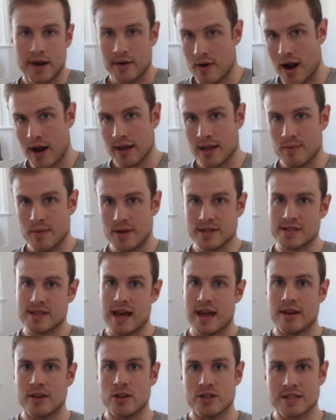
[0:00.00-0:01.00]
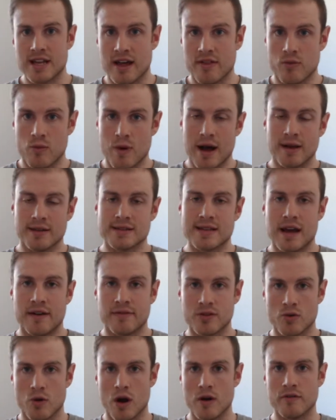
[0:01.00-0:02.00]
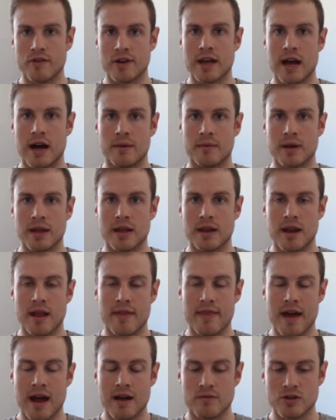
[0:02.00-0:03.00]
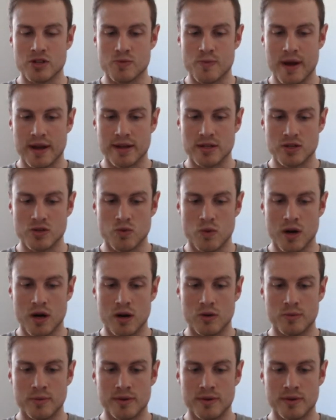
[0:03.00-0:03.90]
arguments that New South Wales have to overcome in that respect as well.